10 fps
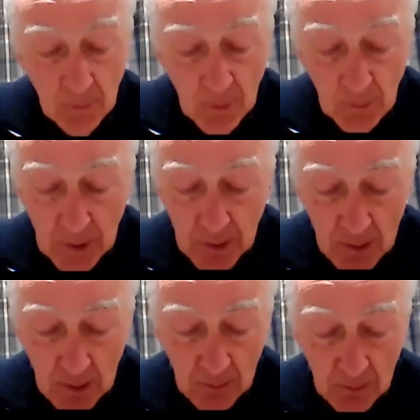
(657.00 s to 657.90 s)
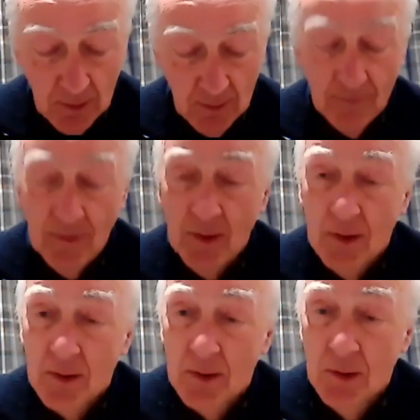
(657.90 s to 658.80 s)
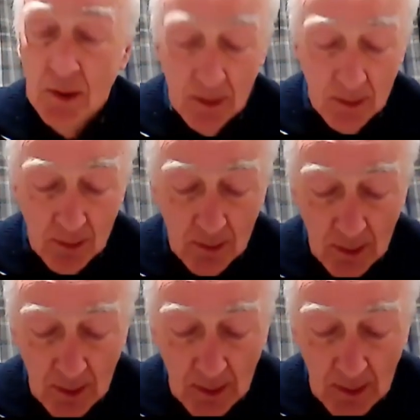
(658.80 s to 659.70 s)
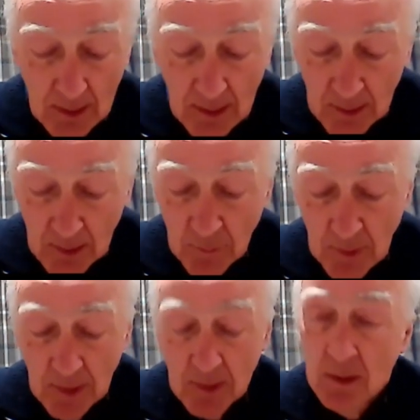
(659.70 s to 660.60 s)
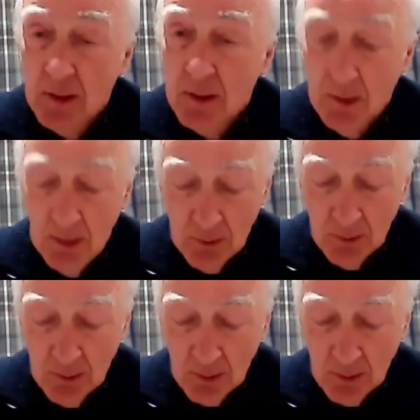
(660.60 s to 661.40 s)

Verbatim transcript: But we should note first that Jesus had expressed the intention